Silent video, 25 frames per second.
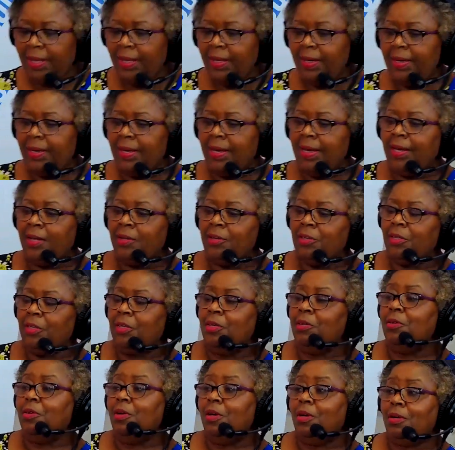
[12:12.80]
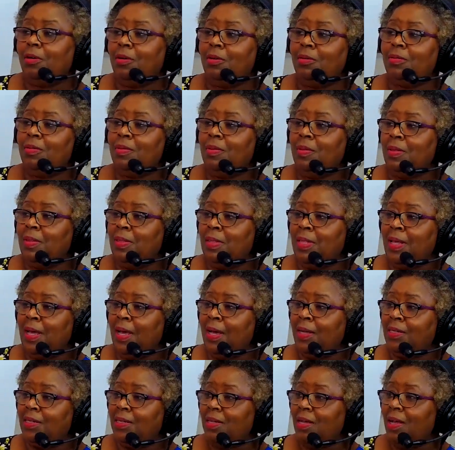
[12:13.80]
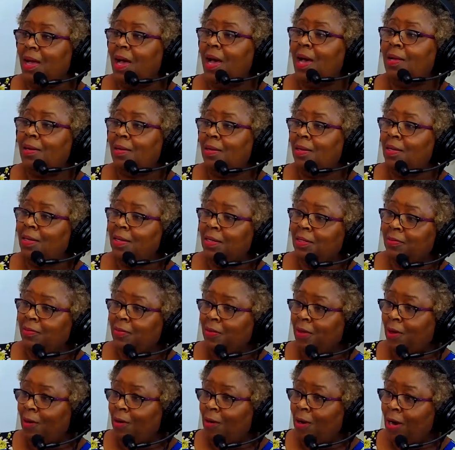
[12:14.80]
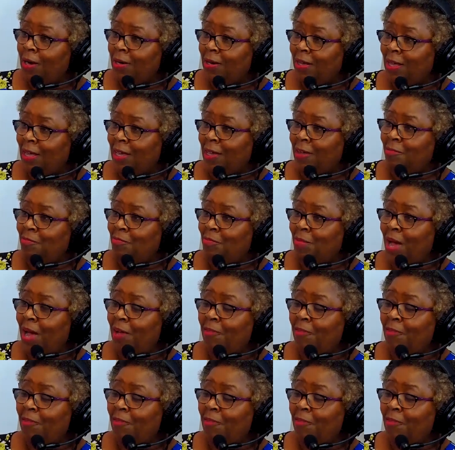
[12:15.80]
Now you know that I love art, and my